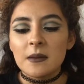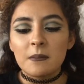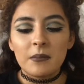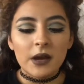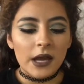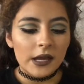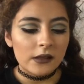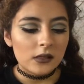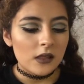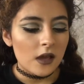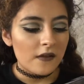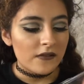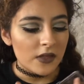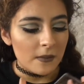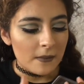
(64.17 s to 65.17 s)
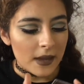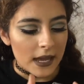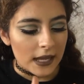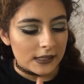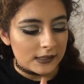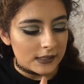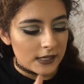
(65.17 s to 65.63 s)
But I love the
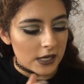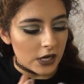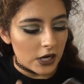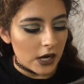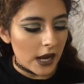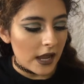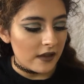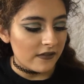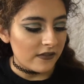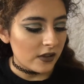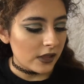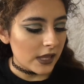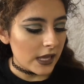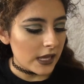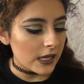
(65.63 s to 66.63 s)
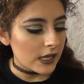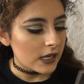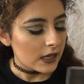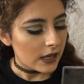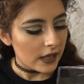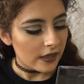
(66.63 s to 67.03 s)
mattes in here. I feel like